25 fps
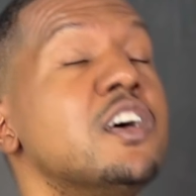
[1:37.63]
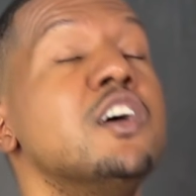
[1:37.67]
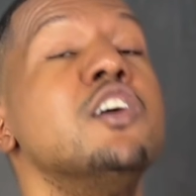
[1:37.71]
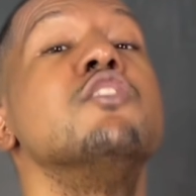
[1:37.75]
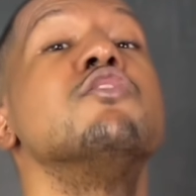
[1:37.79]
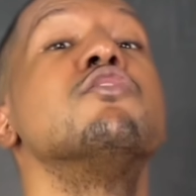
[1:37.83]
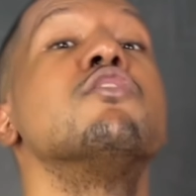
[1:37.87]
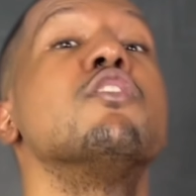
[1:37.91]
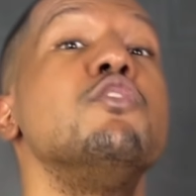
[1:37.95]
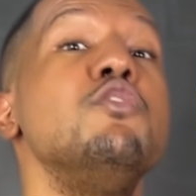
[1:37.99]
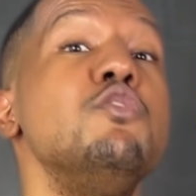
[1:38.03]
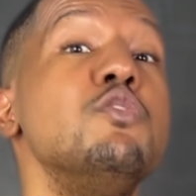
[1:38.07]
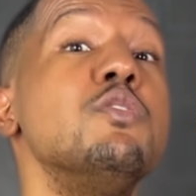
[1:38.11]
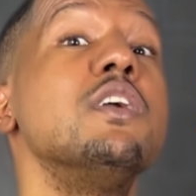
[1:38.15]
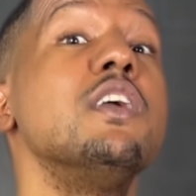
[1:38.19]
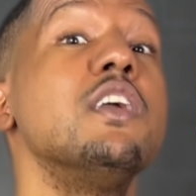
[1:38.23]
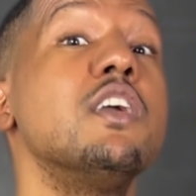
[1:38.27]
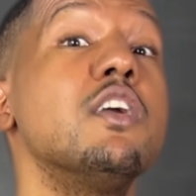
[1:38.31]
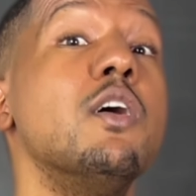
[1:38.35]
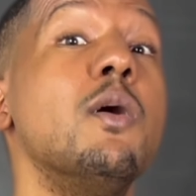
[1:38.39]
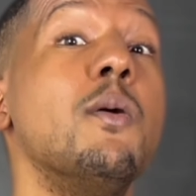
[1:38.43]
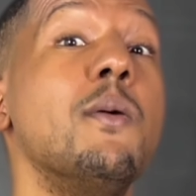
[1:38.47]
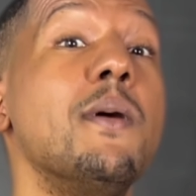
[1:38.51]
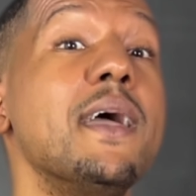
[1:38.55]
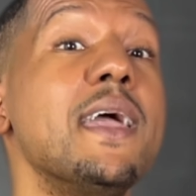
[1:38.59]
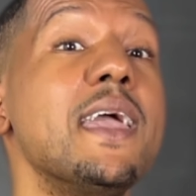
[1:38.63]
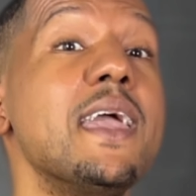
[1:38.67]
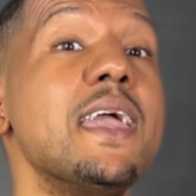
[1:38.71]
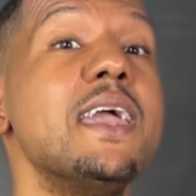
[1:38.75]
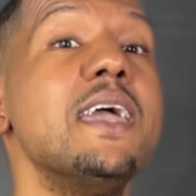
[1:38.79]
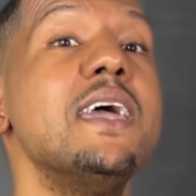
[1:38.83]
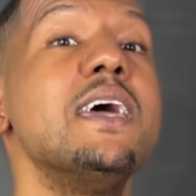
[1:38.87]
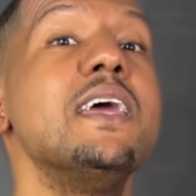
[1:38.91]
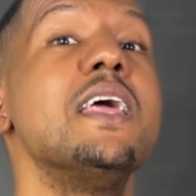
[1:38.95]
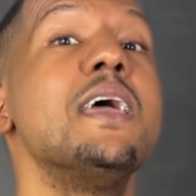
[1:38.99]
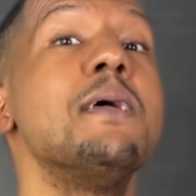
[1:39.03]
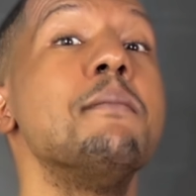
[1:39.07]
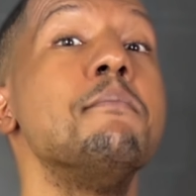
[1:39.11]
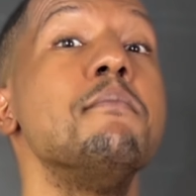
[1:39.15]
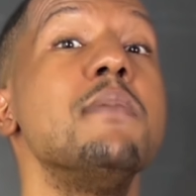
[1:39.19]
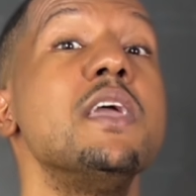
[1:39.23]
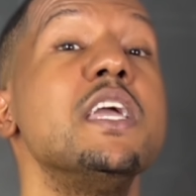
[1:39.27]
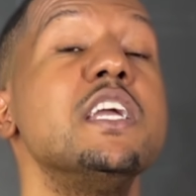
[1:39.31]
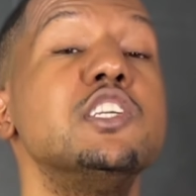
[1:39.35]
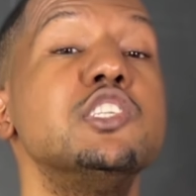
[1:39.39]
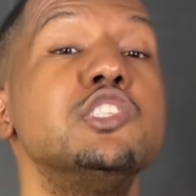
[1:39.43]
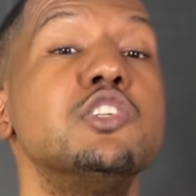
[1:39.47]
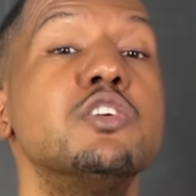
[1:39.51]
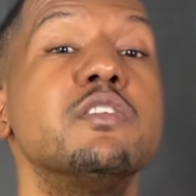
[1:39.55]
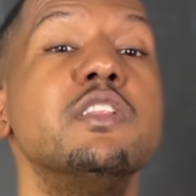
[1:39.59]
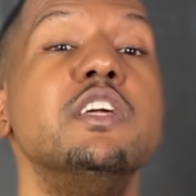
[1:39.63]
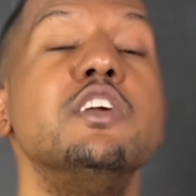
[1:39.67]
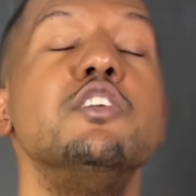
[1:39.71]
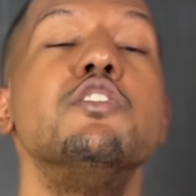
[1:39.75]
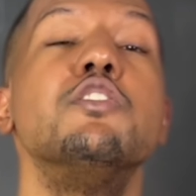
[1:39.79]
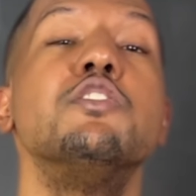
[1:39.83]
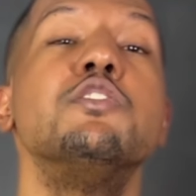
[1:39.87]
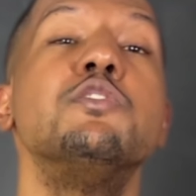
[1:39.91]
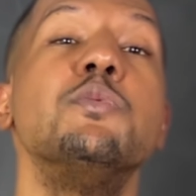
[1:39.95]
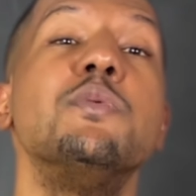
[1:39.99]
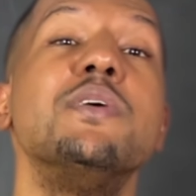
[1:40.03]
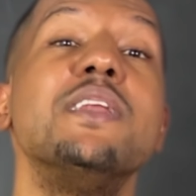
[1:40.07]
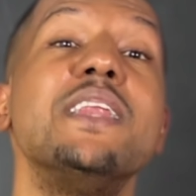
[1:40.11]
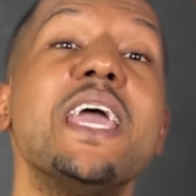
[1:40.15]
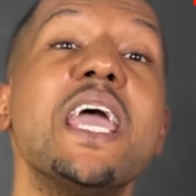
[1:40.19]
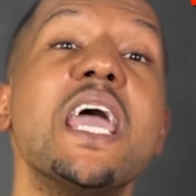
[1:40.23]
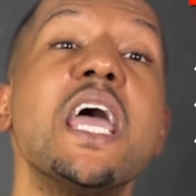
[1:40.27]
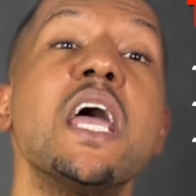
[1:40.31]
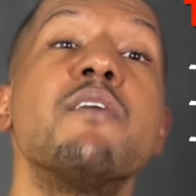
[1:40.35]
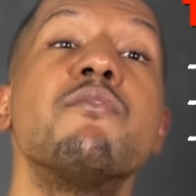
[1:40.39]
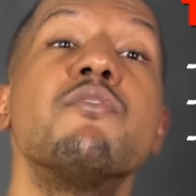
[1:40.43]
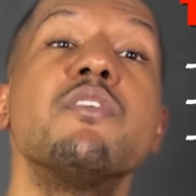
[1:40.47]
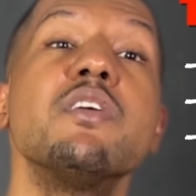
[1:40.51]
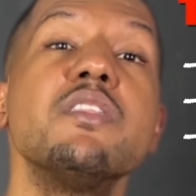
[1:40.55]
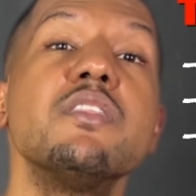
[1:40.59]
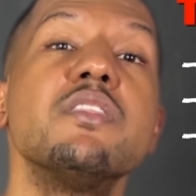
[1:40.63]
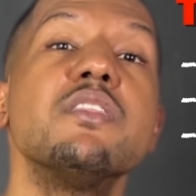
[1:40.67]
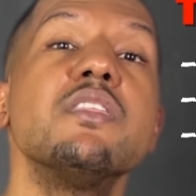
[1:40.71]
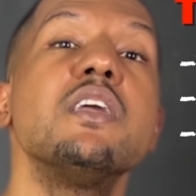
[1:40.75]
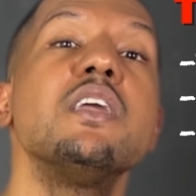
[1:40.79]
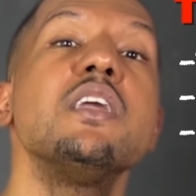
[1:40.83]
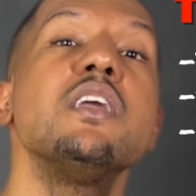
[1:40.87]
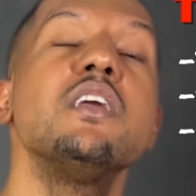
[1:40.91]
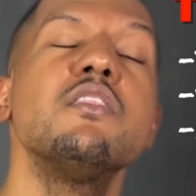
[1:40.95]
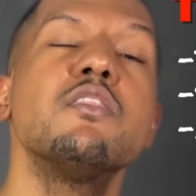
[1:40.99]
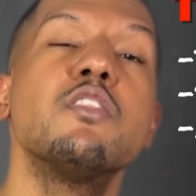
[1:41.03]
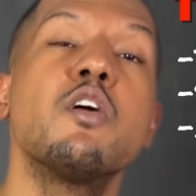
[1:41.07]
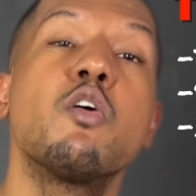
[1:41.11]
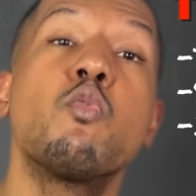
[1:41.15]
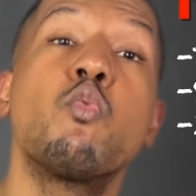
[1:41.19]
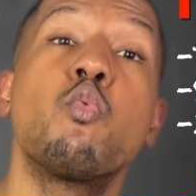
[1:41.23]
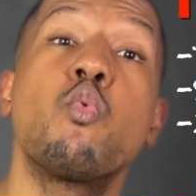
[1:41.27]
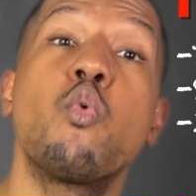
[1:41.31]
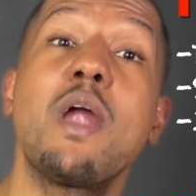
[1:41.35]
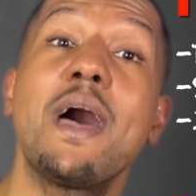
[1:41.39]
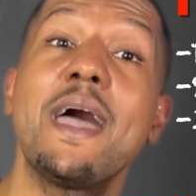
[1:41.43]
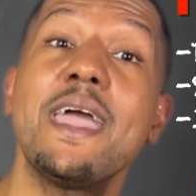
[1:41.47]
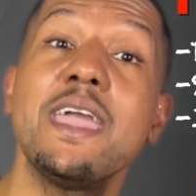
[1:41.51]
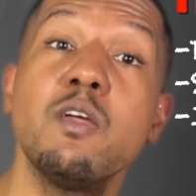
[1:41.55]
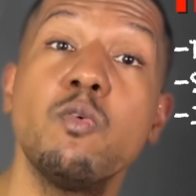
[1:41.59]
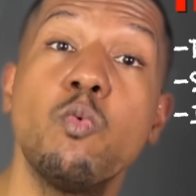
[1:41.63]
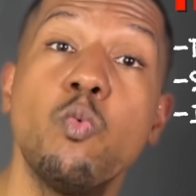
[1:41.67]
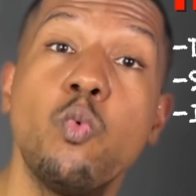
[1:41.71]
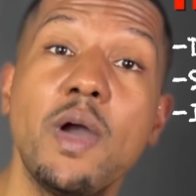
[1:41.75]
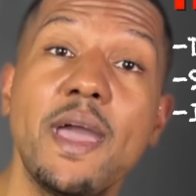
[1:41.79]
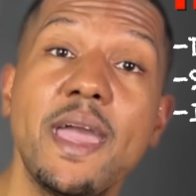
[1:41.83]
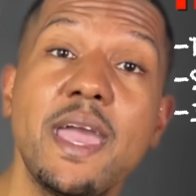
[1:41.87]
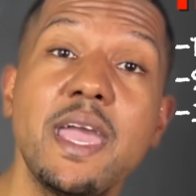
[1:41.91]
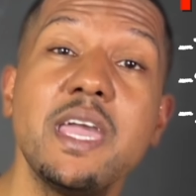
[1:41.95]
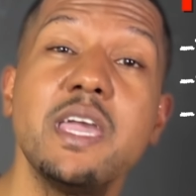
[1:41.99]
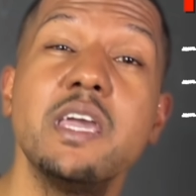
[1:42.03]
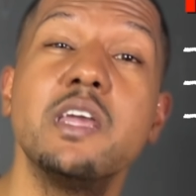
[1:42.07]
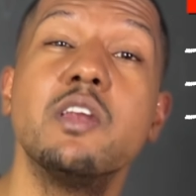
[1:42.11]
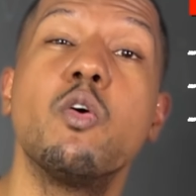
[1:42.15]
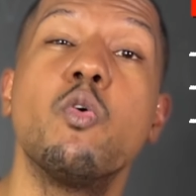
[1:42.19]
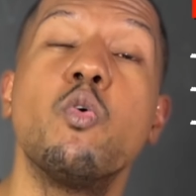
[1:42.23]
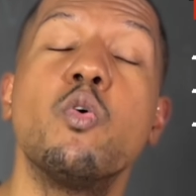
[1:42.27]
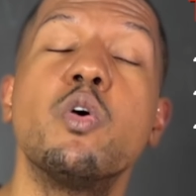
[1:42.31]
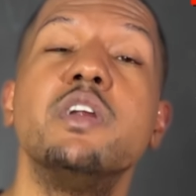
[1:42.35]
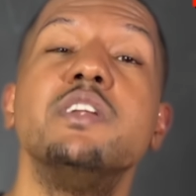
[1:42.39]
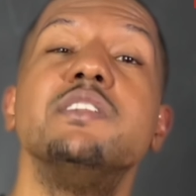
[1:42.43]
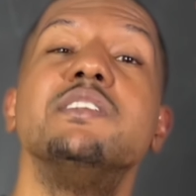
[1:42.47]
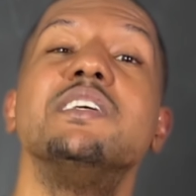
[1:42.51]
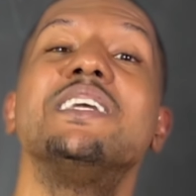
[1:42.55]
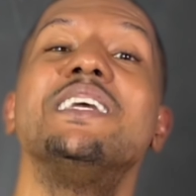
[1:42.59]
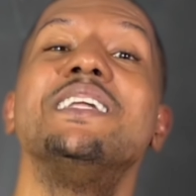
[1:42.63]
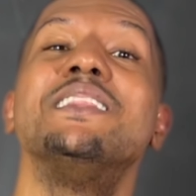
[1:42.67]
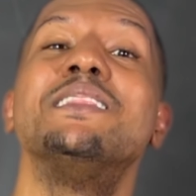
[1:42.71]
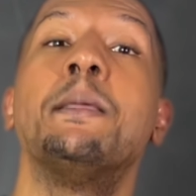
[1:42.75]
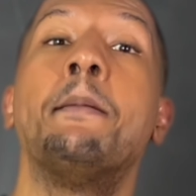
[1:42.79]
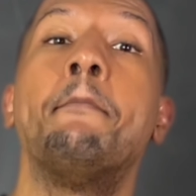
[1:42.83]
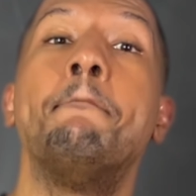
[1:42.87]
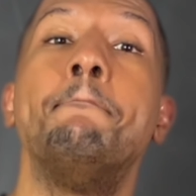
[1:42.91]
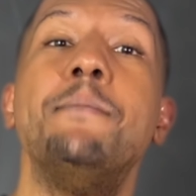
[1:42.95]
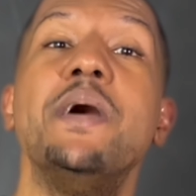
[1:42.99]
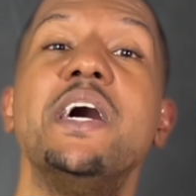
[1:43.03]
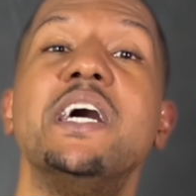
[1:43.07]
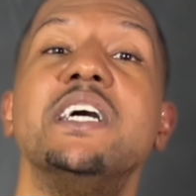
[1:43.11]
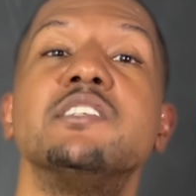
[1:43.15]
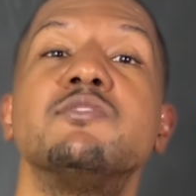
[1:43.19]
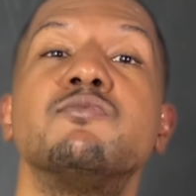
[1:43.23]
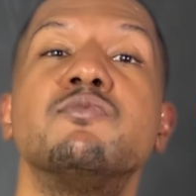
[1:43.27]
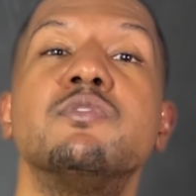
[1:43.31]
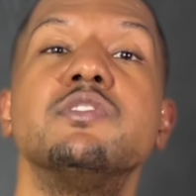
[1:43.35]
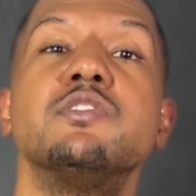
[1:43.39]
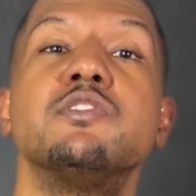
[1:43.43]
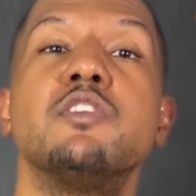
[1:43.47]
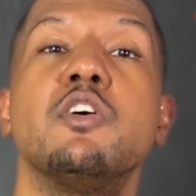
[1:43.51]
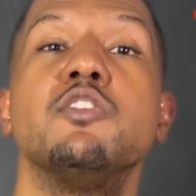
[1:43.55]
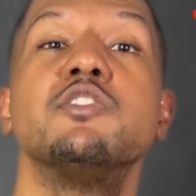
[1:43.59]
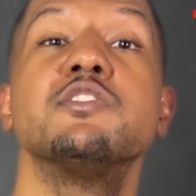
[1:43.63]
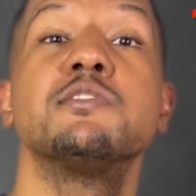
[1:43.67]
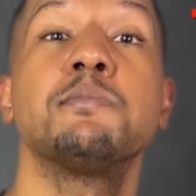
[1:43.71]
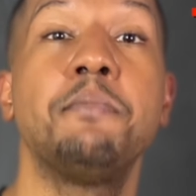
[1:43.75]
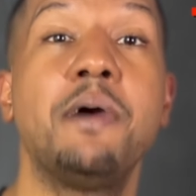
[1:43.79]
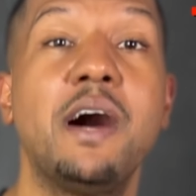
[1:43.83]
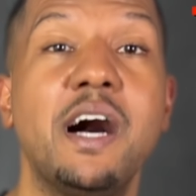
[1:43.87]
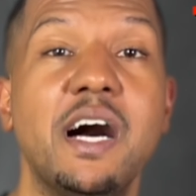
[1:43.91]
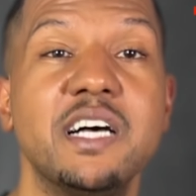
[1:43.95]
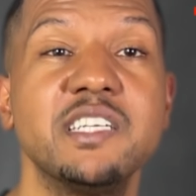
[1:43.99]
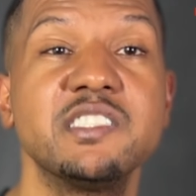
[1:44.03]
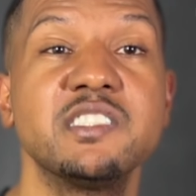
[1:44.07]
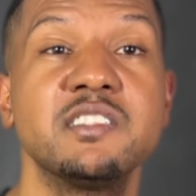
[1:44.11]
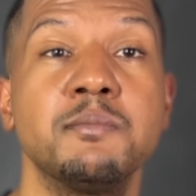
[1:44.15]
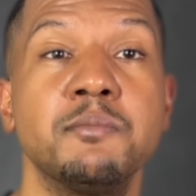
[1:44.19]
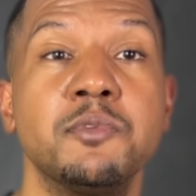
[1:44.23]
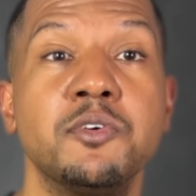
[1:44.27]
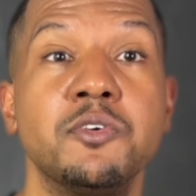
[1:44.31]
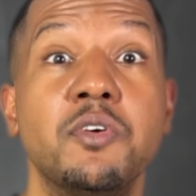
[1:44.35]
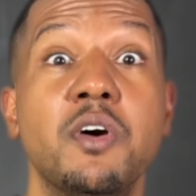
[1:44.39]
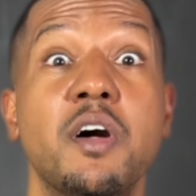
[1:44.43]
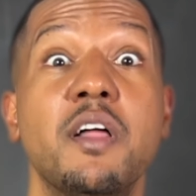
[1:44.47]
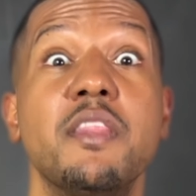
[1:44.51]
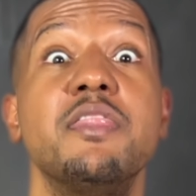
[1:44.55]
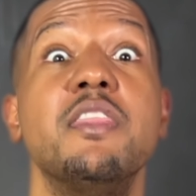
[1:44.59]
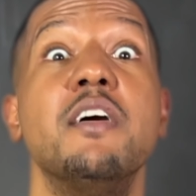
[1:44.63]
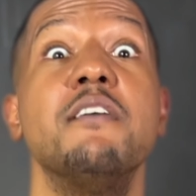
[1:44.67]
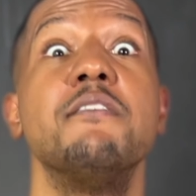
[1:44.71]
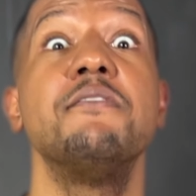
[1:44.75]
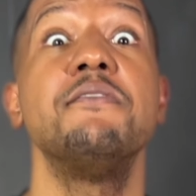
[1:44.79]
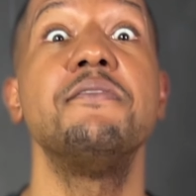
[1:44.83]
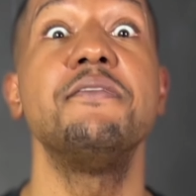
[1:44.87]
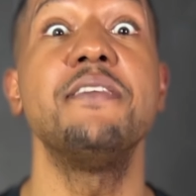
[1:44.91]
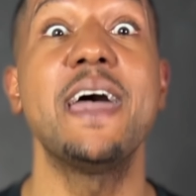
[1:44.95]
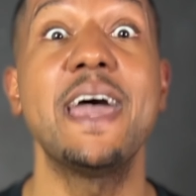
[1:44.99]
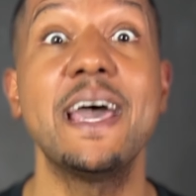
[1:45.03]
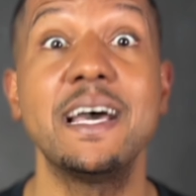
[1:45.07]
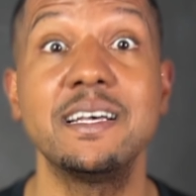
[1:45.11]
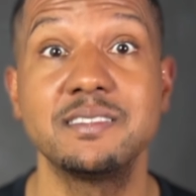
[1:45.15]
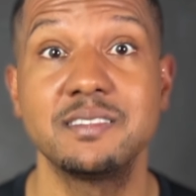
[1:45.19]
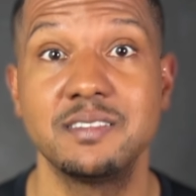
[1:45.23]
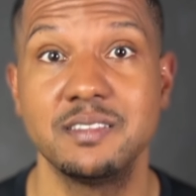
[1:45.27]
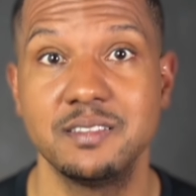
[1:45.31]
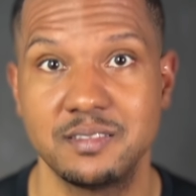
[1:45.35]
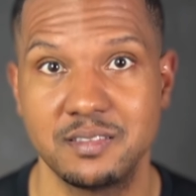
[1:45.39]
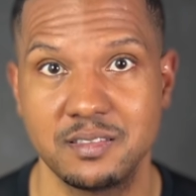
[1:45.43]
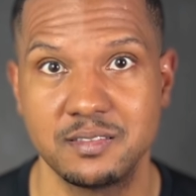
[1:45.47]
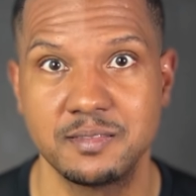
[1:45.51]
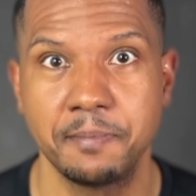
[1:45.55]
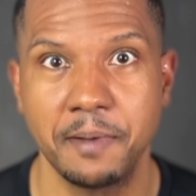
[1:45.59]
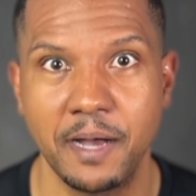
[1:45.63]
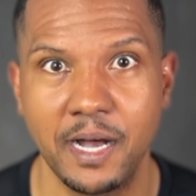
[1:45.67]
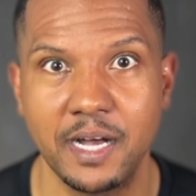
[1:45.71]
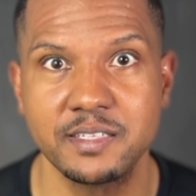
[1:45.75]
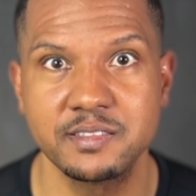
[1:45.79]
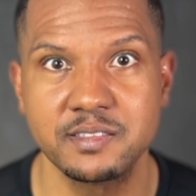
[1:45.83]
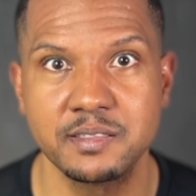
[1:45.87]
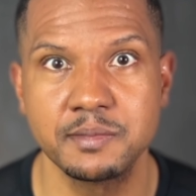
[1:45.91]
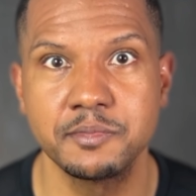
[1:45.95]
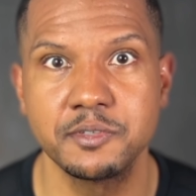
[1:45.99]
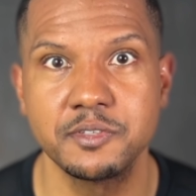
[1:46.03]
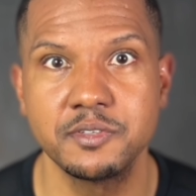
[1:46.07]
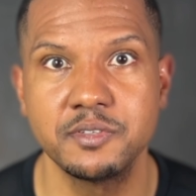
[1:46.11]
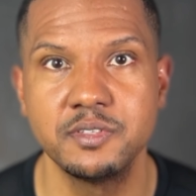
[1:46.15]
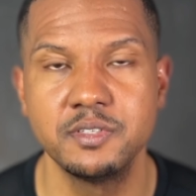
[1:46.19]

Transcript: so you can go ahead and make sure that you're doing everything the right way in order to get the best results possible, the fastest as possible.